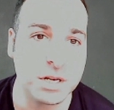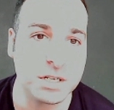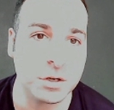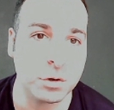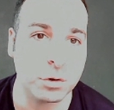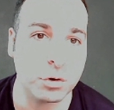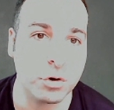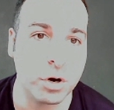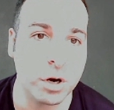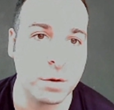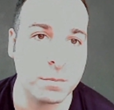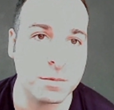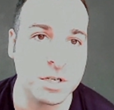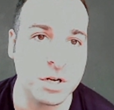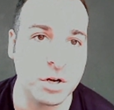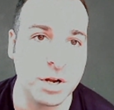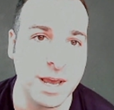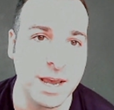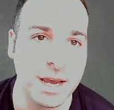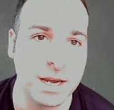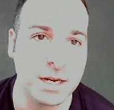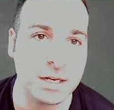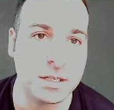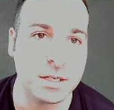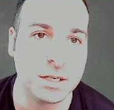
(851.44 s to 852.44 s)
present on chromosome
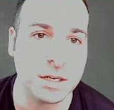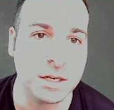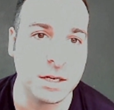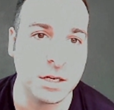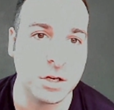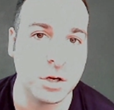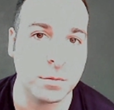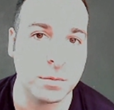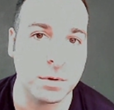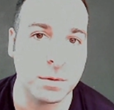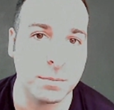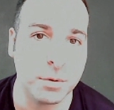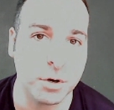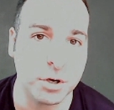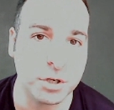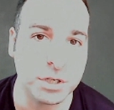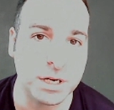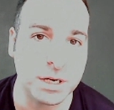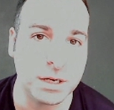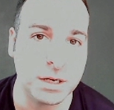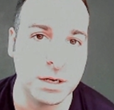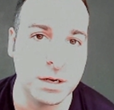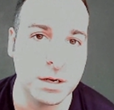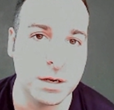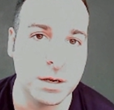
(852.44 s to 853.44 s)
8 in the human
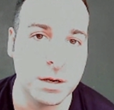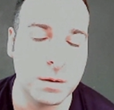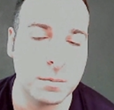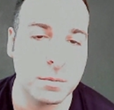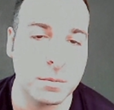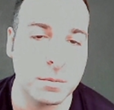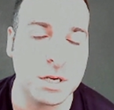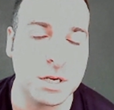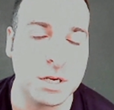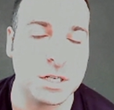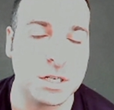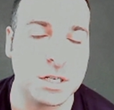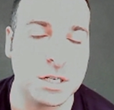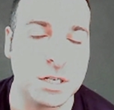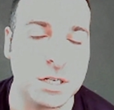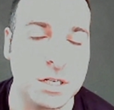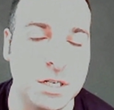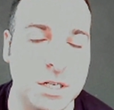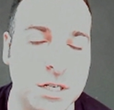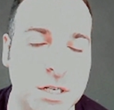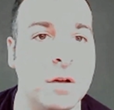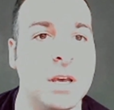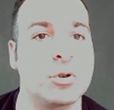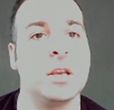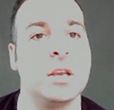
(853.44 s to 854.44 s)
body, because it's
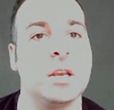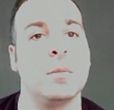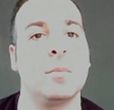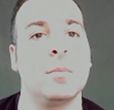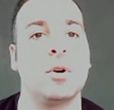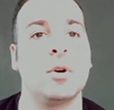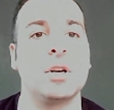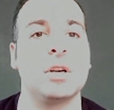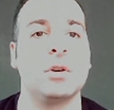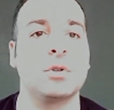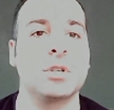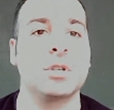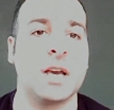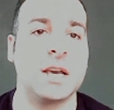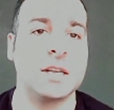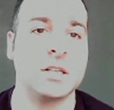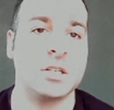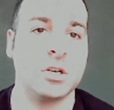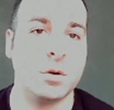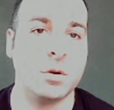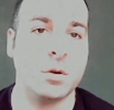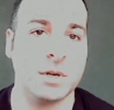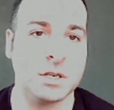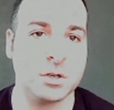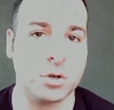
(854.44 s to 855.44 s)
known that the human body also
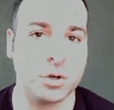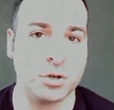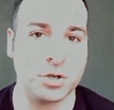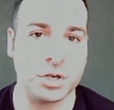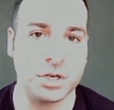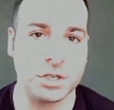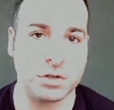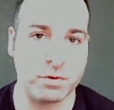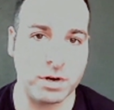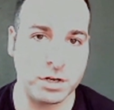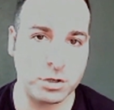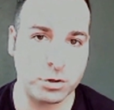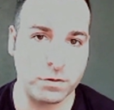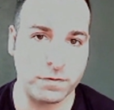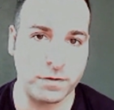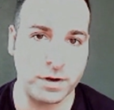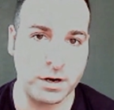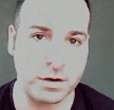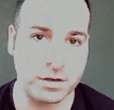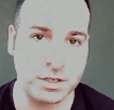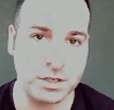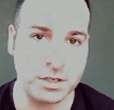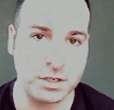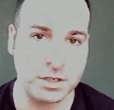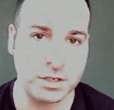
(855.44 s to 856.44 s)
has human endogenous
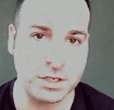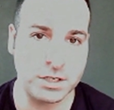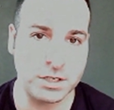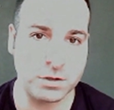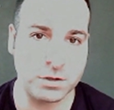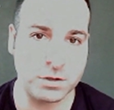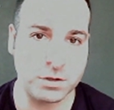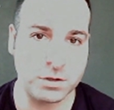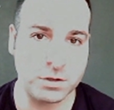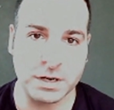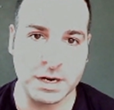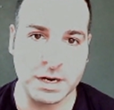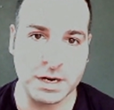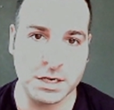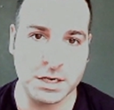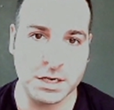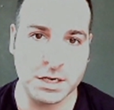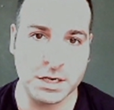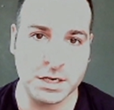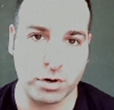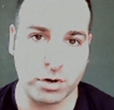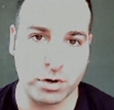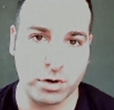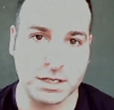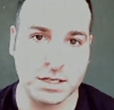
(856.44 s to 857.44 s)
retroviruses, which are
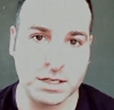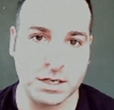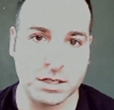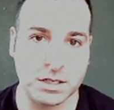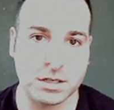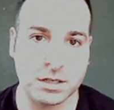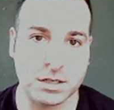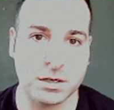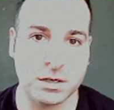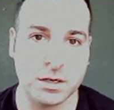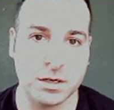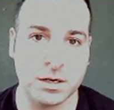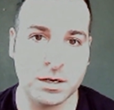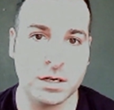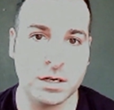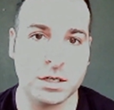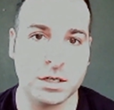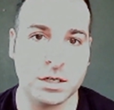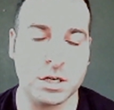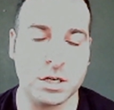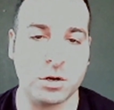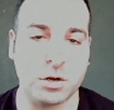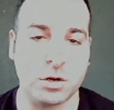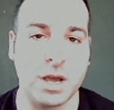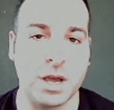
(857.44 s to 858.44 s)
integrated.
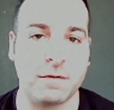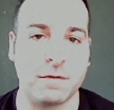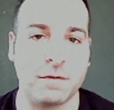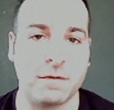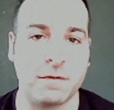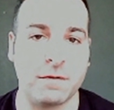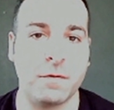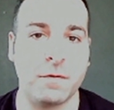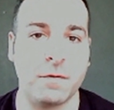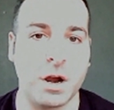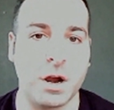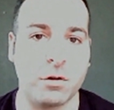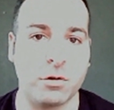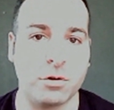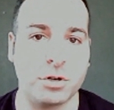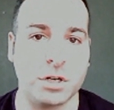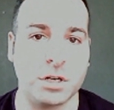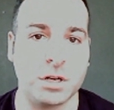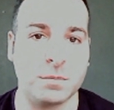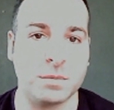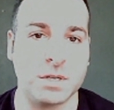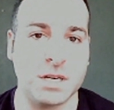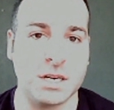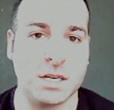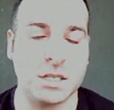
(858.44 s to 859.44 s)
So you have viral
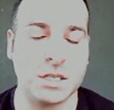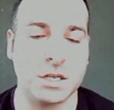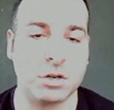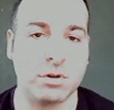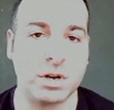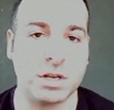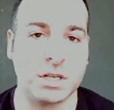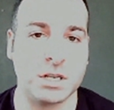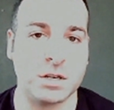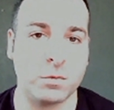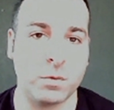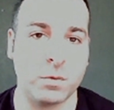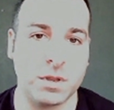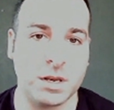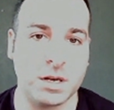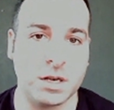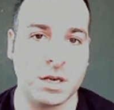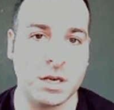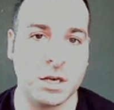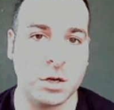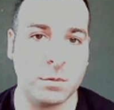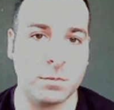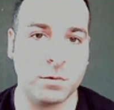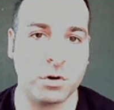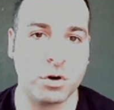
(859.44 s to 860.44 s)
genomes integrated
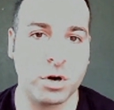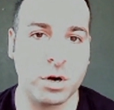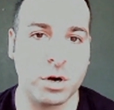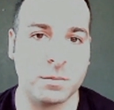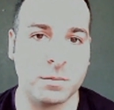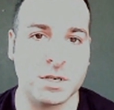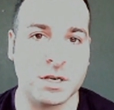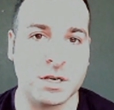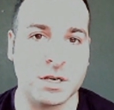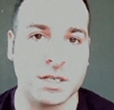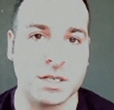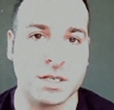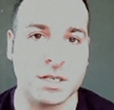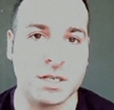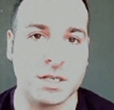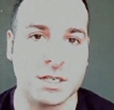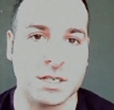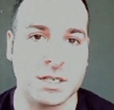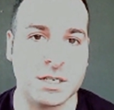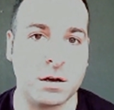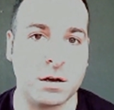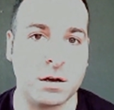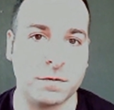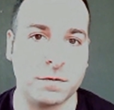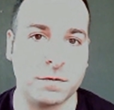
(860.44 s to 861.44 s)
within the human chromosome
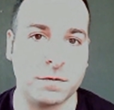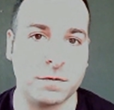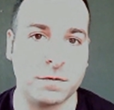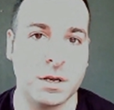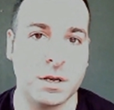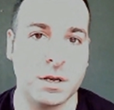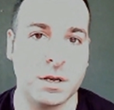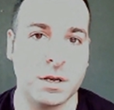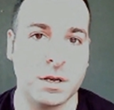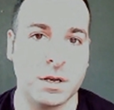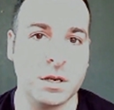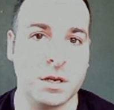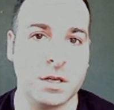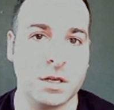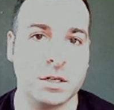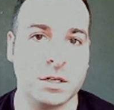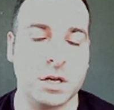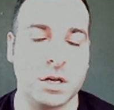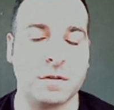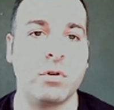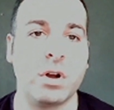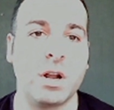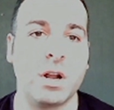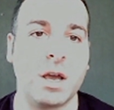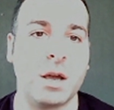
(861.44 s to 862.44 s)
itself. So
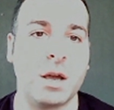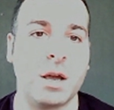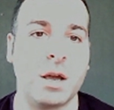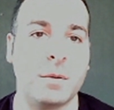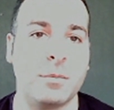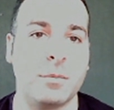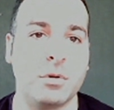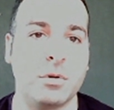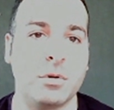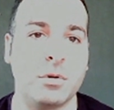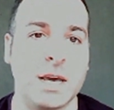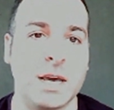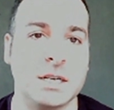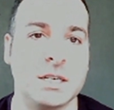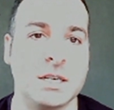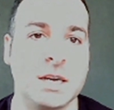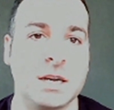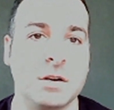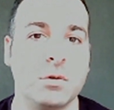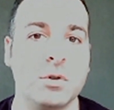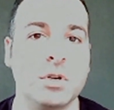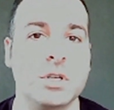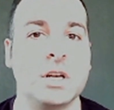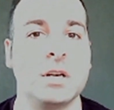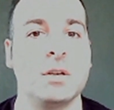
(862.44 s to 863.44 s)
an unreliable test. And
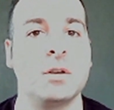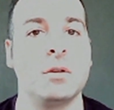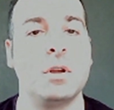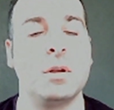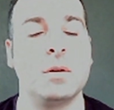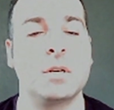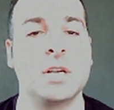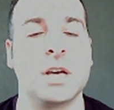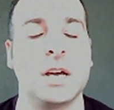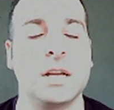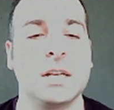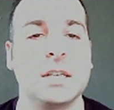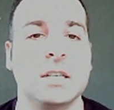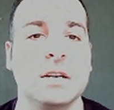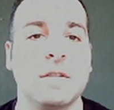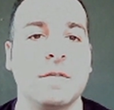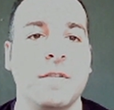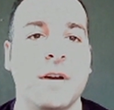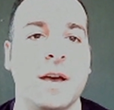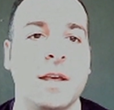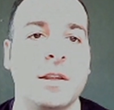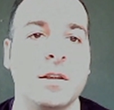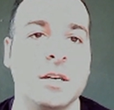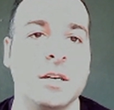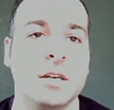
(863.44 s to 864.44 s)
also scientists have
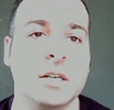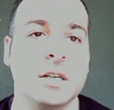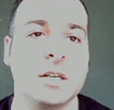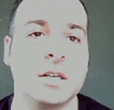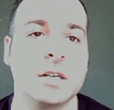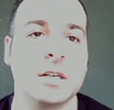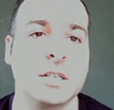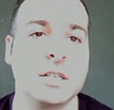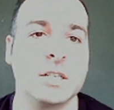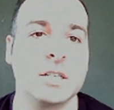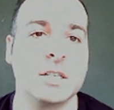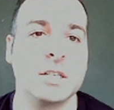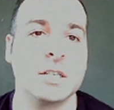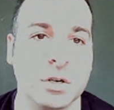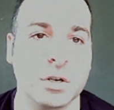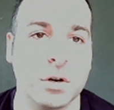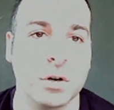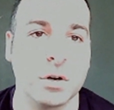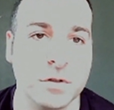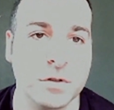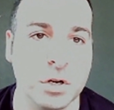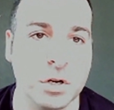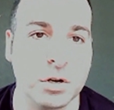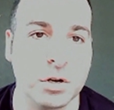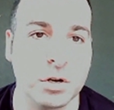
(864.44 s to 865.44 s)
found that
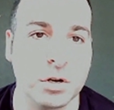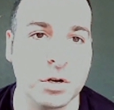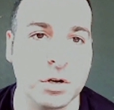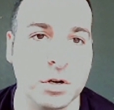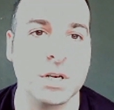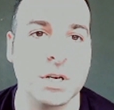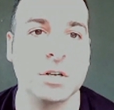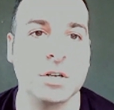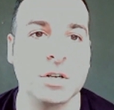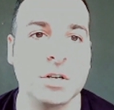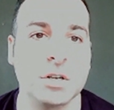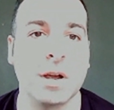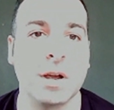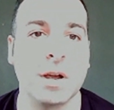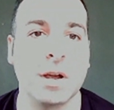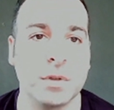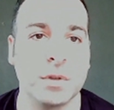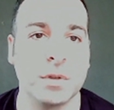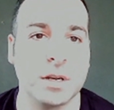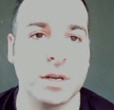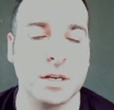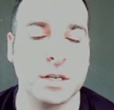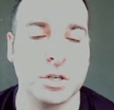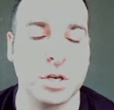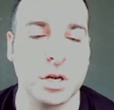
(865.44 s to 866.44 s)
SARS-CoV-2 can also integrate
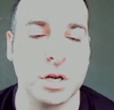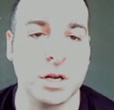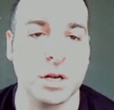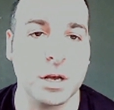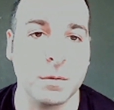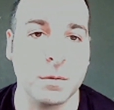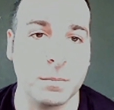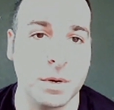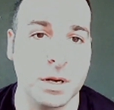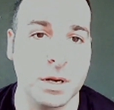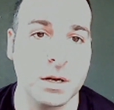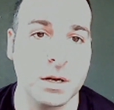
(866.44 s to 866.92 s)
within the genome